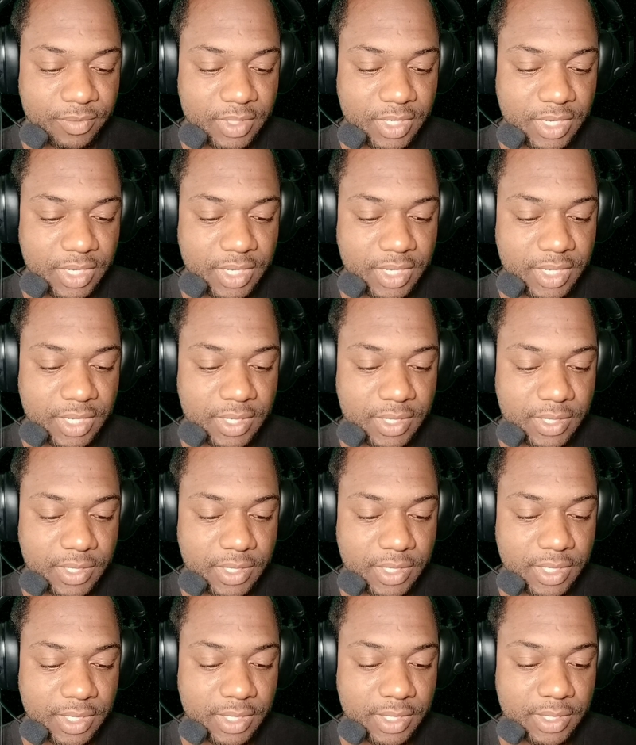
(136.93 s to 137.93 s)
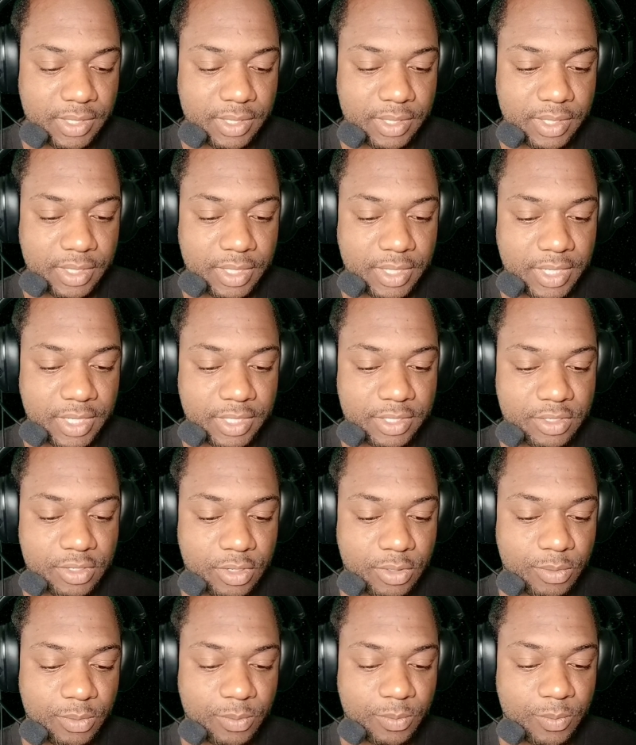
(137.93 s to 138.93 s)
Uh, all right, let's
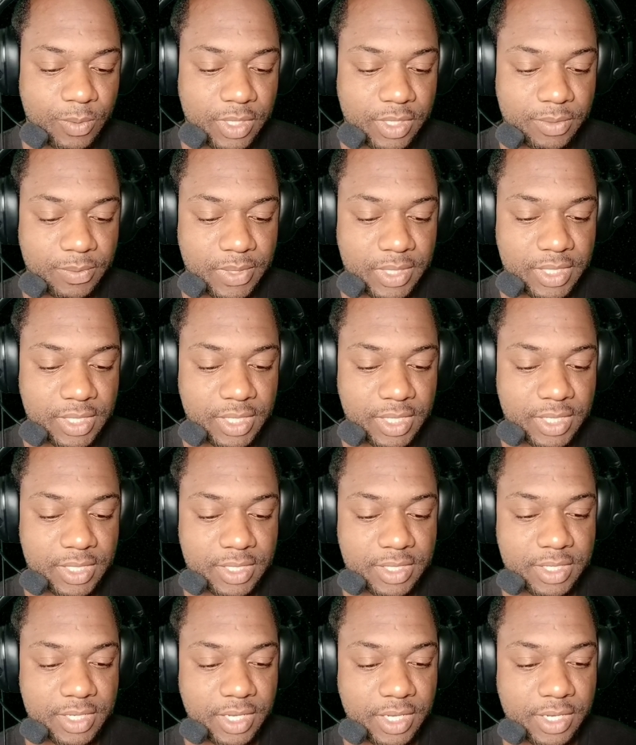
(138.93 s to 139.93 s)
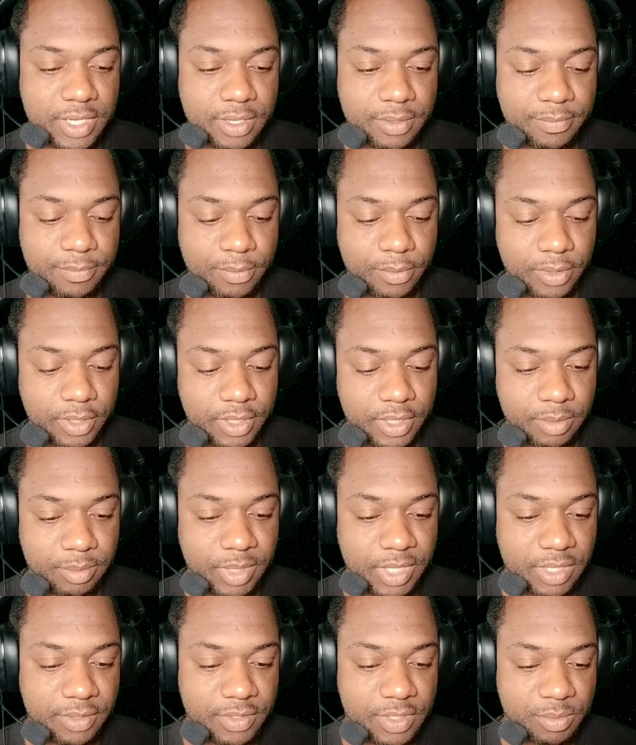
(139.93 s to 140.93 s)
go with with the instinct for a little
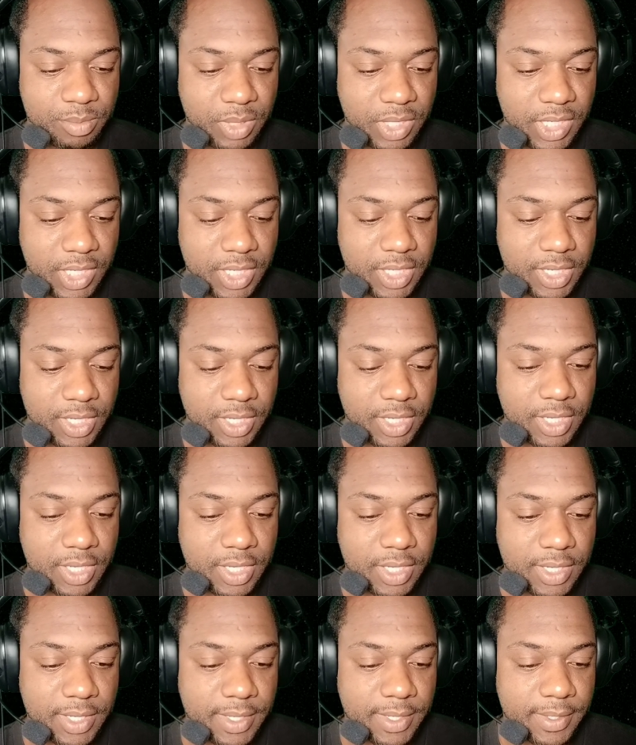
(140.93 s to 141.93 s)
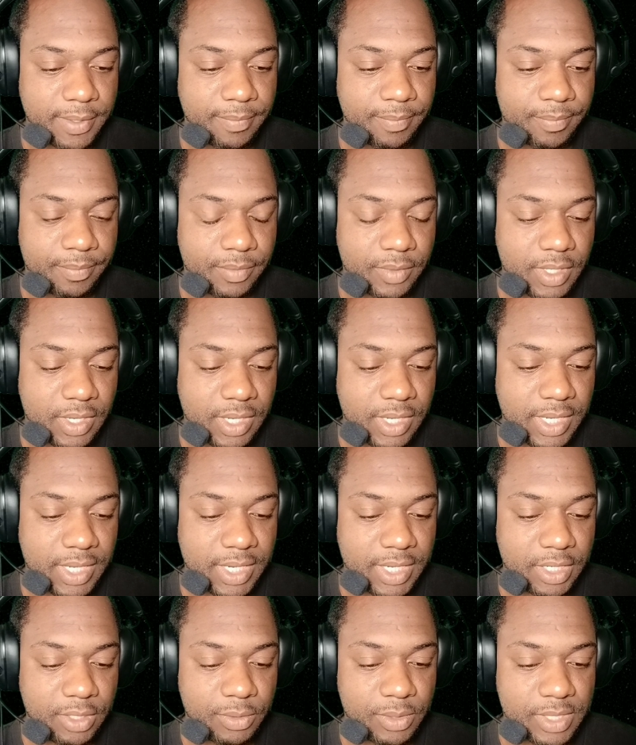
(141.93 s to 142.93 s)
bit of speed. Uh,
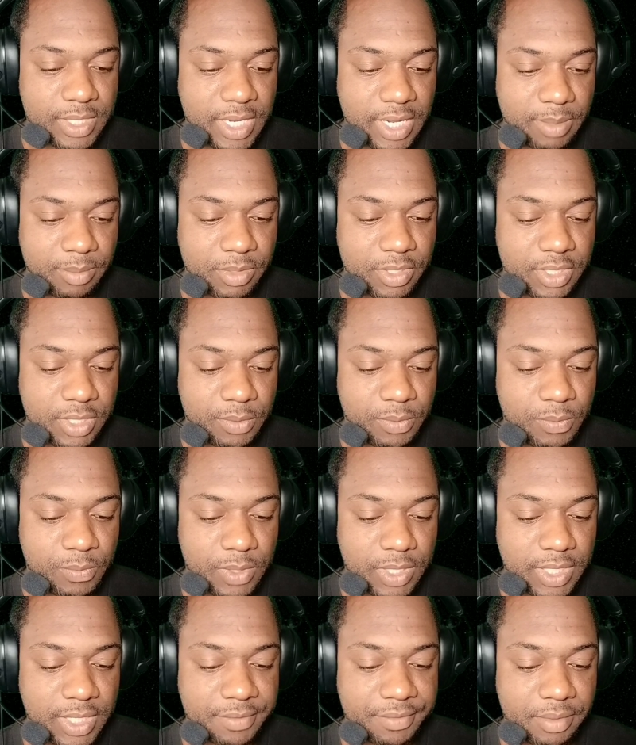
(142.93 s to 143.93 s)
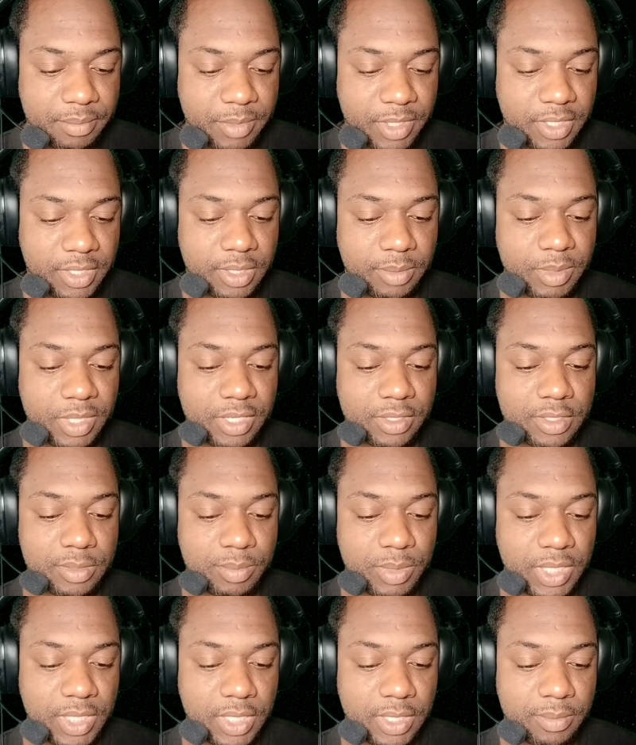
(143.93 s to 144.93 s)
and Lewis Hamilton, we want to give him a little bit of
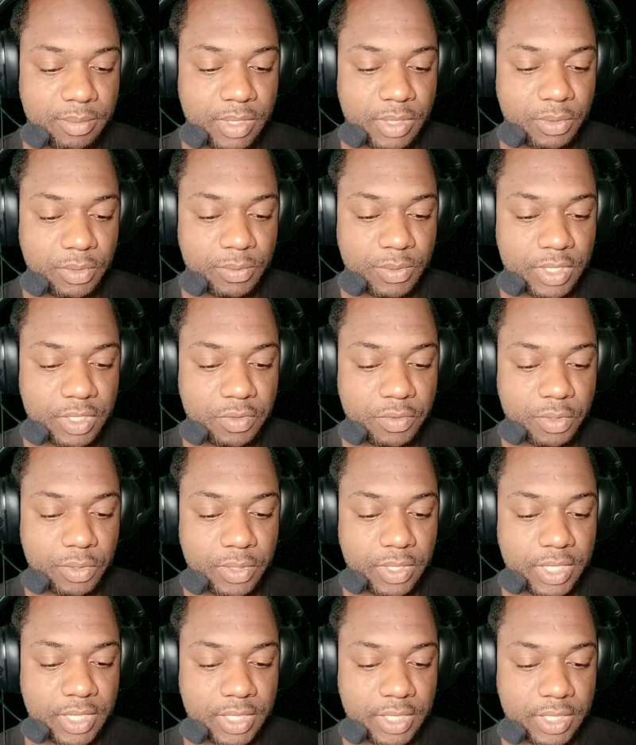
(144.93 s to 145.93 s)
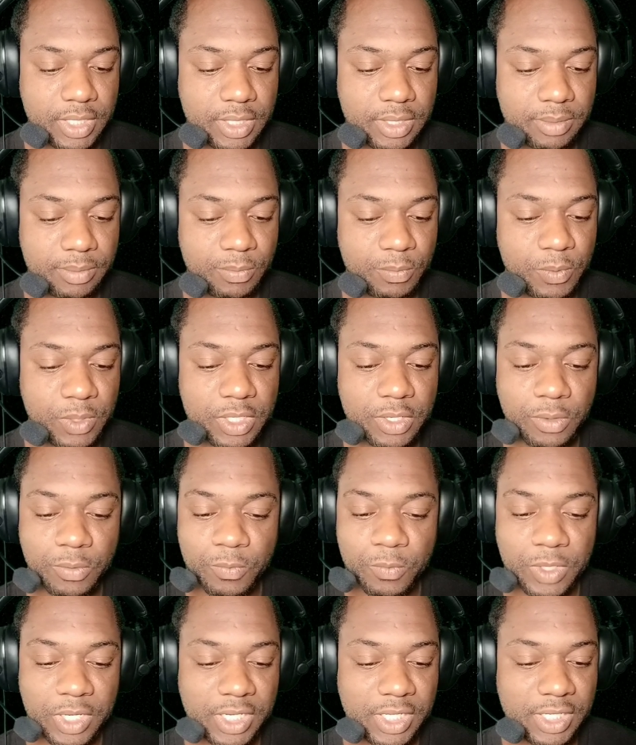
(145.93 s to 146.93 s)
speed, but we want to throw in a little. We
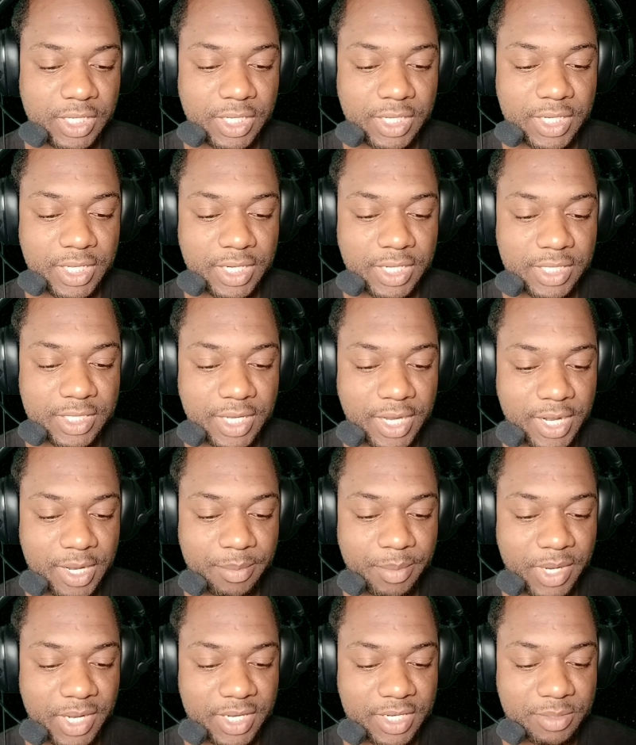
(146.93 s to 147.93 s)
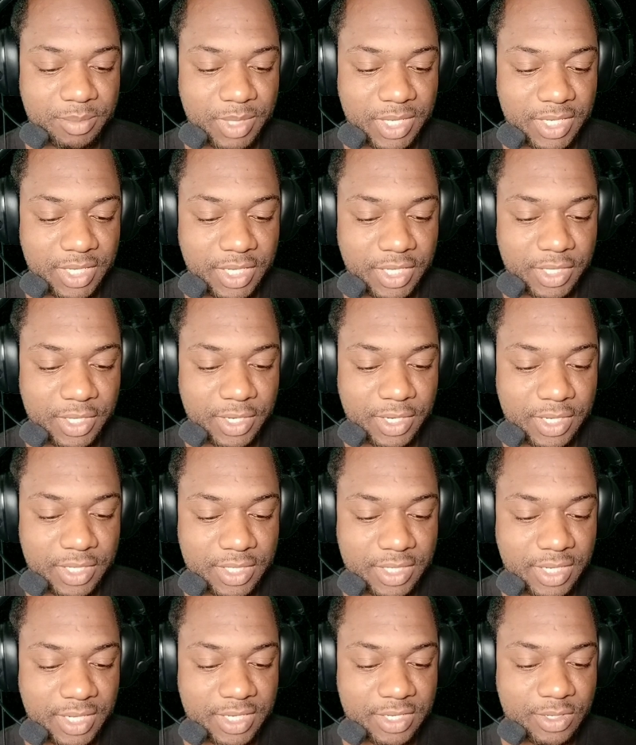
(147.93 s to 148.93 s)
don't really need any tire management either,
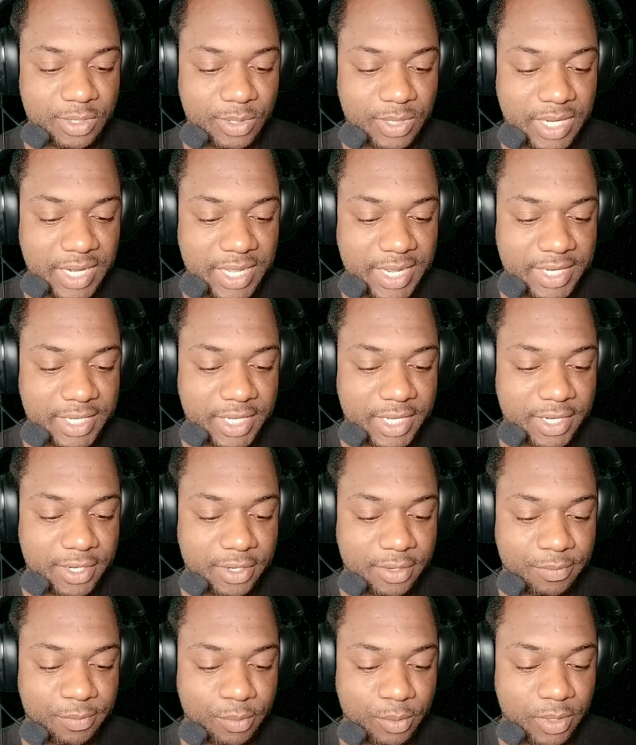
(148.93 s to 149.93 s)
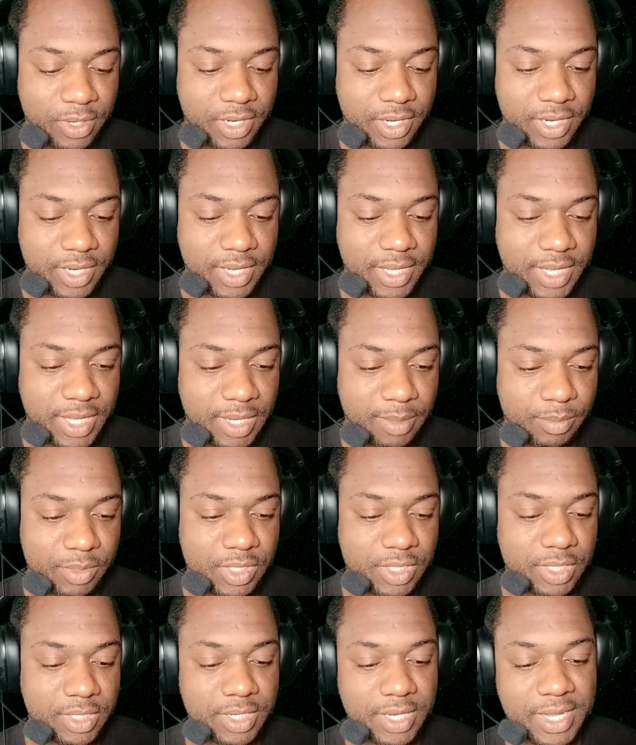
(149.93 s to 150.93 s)
so let's go Gladiator for
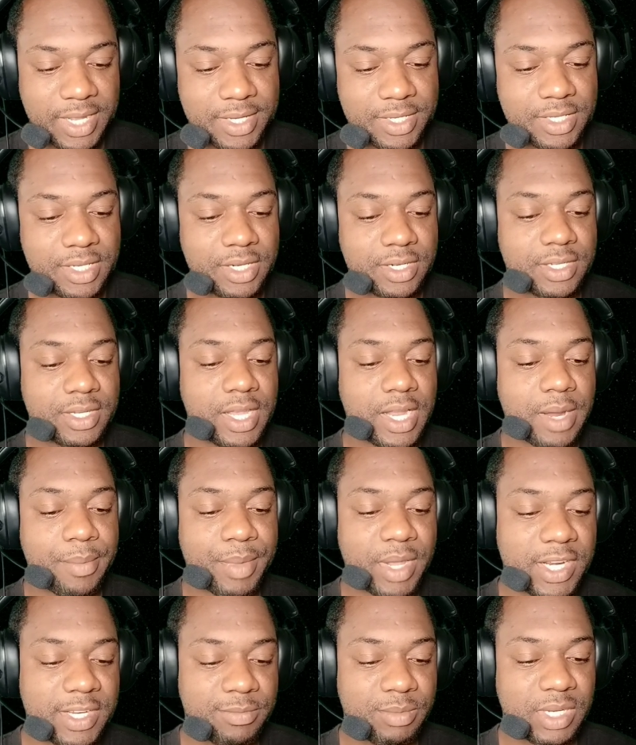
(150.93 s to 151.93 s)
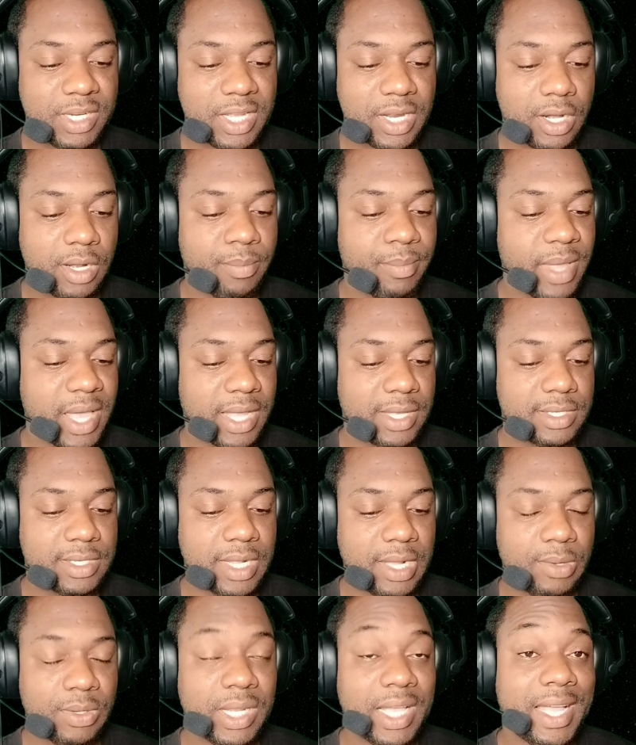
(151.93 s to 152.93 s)
Hamilton as their tire management are maxed
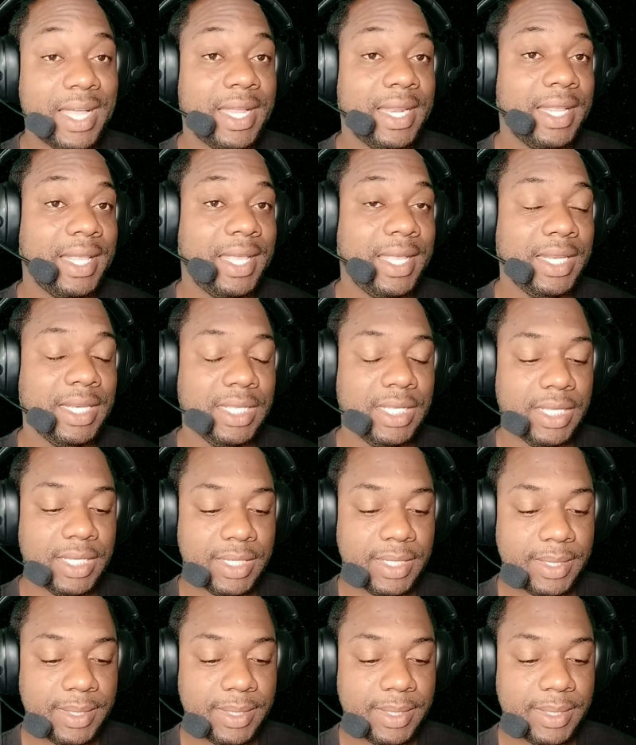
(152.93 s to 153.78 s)
out at 80.